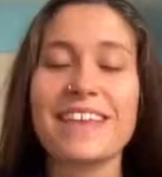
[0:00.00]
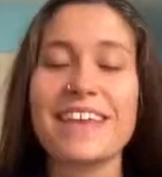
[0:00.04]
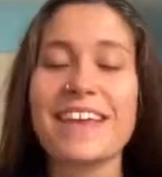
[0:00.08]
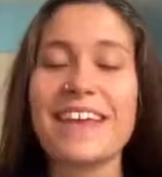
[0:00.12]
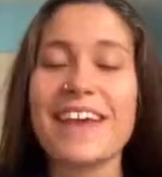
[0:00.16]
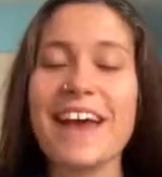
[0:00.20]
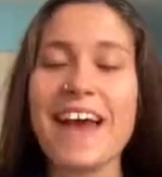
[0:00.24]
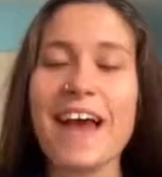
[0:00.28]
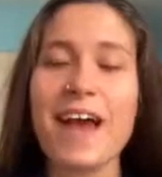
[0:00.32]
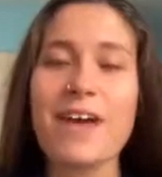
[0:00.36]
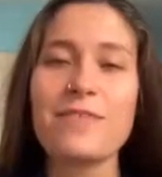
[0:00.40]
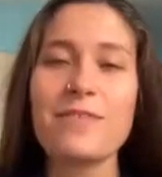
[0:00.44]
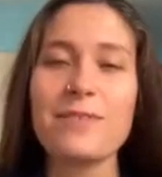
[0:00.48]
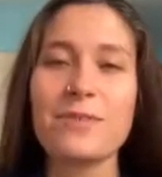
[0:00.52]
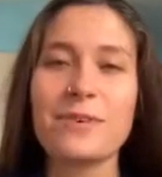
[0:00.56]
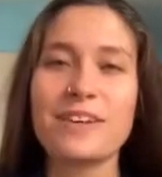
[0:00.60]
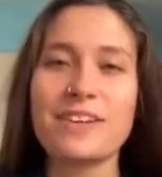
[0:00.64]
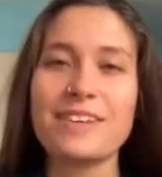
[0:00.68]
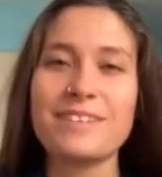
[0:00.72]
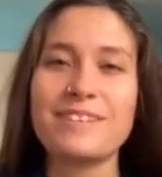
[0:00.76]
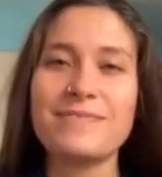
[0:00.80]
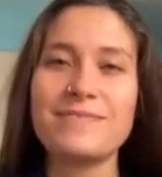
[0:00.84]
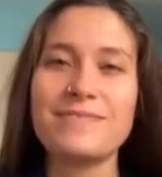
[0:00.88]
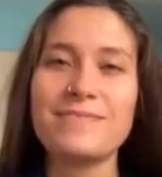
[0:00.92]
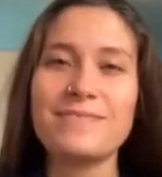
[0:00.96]
Hi,
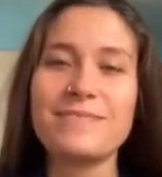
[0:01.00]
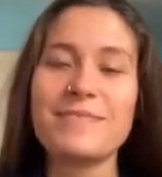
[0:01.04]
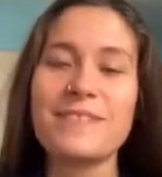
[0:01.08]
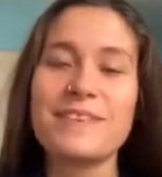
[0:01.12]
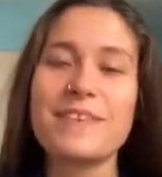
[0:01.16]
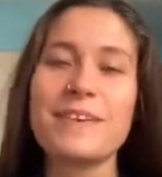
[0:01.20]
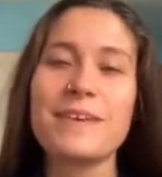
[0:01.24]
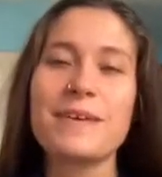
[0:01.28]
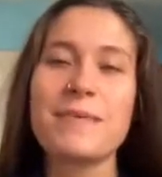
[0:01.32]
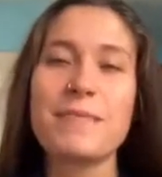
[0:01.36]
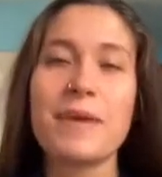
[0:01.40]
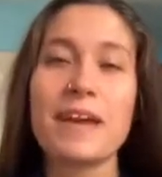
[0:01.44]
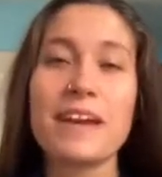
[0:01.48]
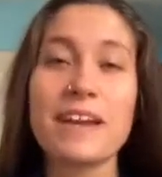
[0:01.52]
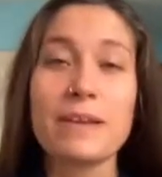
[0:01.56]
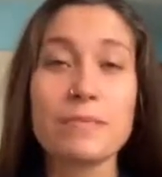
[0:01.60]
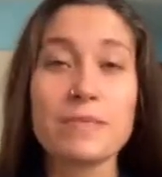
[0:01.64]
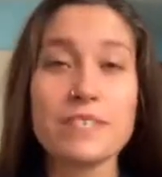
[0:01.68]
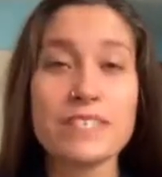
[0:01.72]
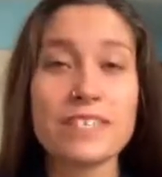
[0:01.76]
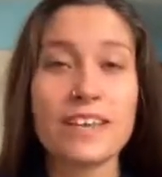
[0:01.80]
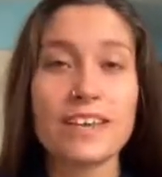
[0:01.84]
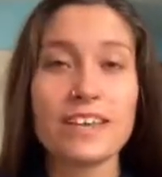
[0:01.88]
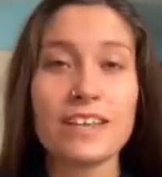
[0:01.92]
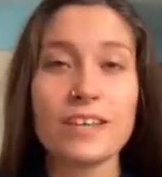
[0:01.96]
everyone. My name
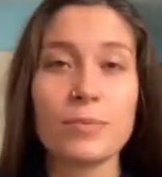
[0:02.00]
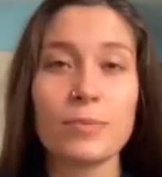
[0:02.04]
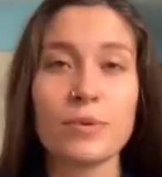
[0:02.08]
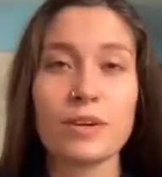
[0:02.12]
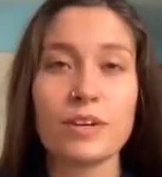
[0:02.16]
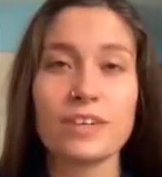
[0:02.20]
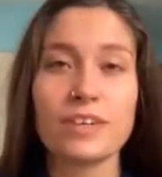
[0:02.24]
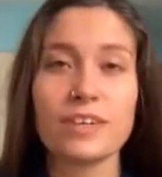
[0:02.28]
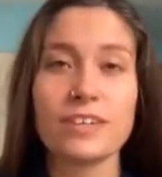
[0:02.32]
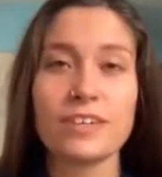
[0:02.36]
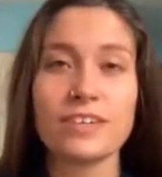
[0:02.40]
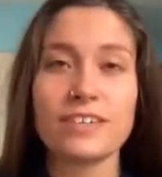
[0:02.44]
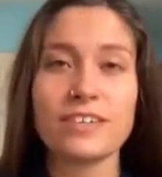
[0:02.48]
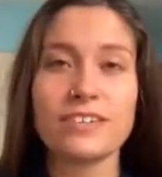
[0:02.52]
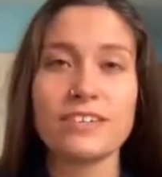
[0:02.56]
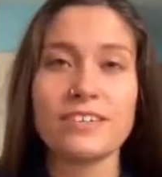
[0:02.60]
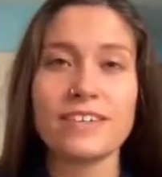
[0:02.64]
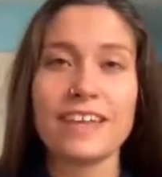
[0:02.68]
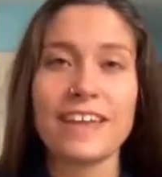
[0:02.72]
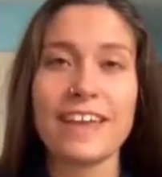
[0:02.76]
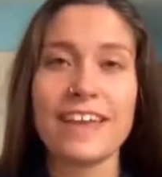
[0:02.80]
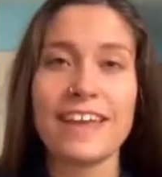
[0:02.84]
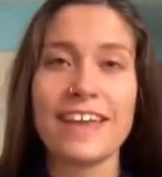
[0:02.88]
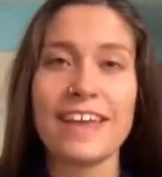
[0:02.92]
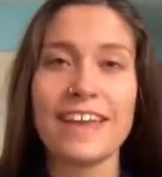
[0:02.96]
is Kayley Brinegar,
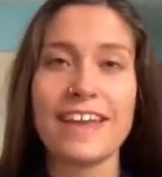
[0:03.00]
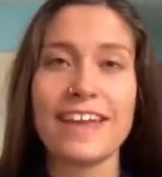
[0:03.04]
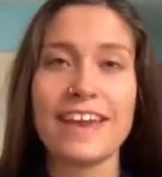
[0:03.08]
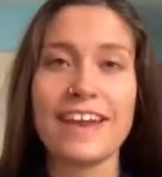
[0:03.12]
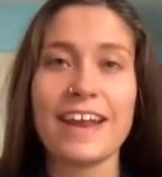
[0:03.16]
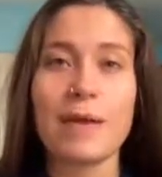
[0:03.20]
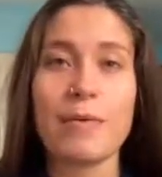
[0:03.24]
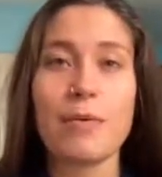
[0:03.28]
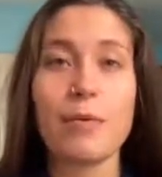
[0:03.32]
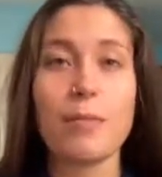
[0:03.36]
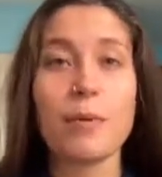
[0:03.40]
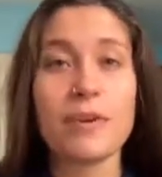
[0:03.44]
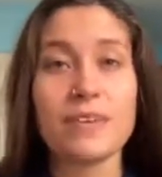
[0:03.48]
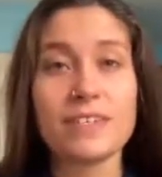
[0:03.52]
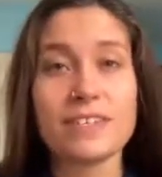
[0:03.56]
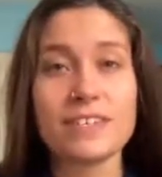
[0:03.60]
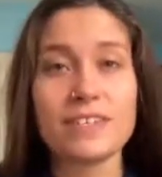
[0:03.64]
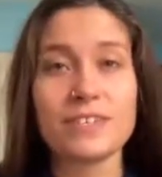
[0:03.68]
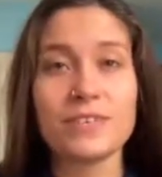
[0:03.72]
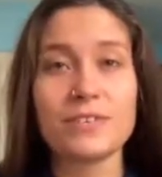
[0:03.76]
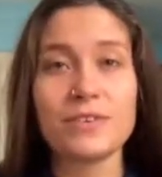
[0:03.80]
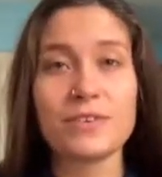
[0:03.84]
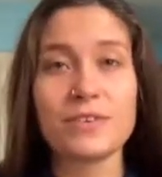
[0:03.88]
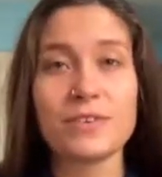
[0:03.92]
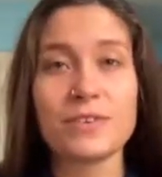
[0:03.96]
and I'm a
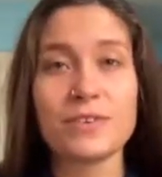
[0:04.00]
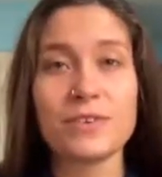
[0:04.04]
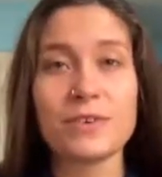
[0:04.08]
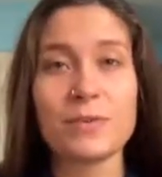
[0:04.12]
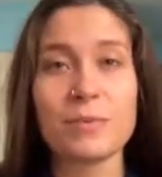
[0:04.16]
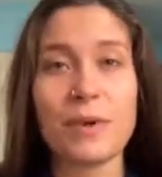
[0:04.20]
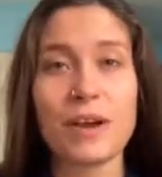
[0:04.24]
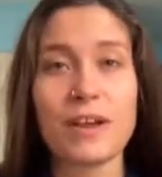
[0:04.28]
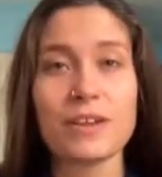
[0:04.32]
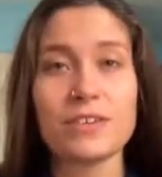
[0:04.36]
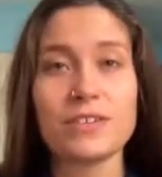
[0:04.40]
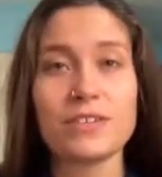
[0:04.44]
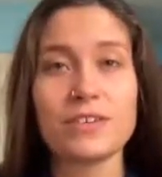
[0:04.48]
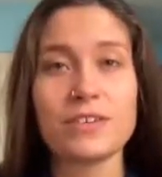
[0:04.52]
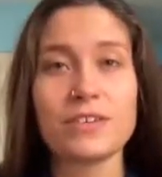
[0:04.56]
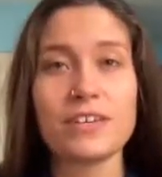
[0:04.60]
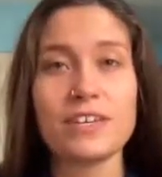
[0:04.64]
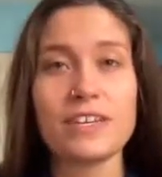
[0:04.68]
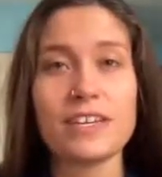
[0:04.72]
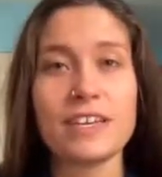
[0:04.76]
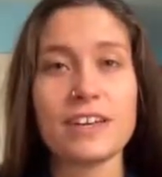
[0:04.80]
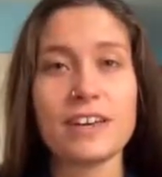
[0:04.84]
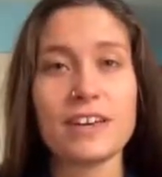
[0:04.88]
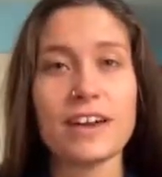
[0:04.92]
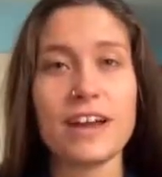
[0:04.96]
presidential student ambassador
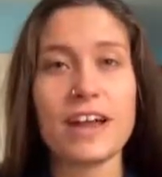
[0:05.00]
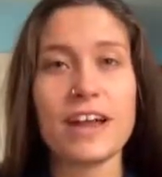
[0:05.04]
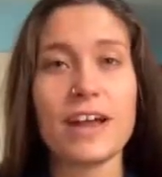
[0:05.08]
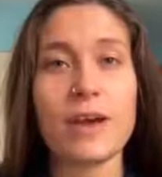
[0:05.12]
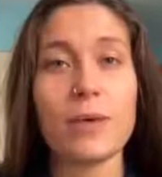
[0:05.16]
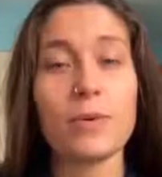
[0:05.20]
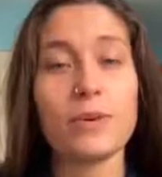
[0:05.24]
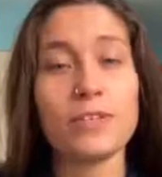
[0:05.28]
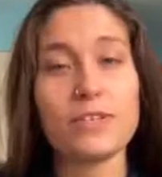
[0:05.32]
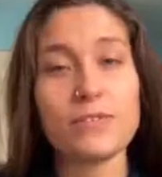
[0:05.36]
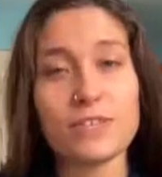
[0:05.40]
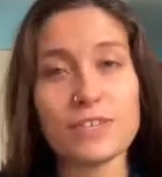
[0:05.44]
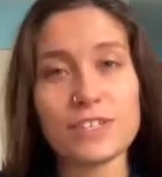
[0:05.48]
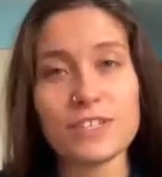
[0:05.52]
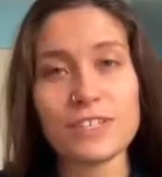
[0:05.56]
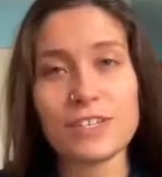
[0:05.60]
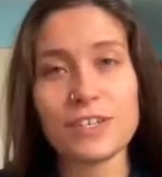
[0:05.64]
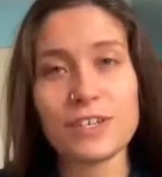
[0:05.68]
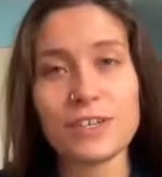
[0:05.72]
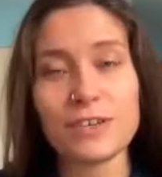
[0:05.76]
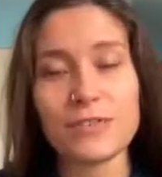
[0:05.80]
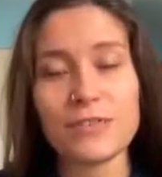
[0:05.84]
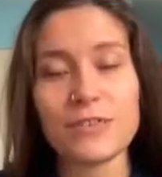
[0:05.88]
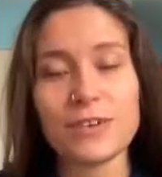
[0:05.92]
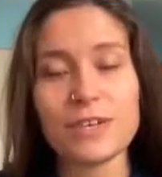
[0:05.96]
here at West Virginia
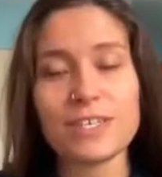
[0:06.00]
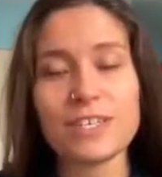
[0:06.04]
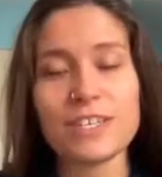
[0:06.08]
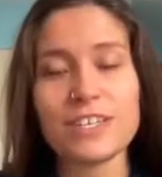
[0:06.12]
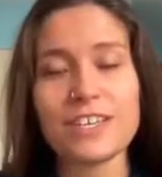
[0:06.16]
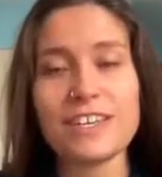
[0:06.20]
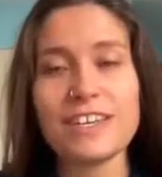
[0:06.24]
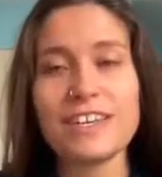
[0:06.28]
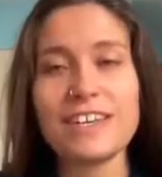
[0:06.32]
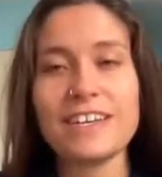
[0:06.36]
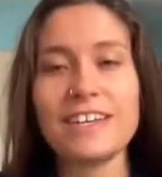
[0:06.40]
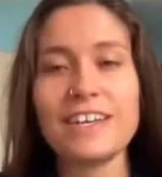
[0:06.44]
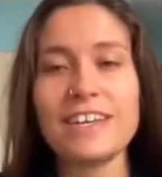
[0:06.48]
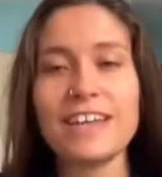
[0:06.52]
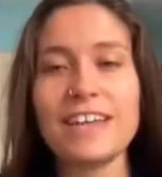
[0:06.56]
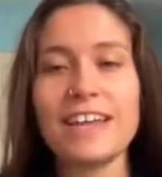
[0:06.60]
University.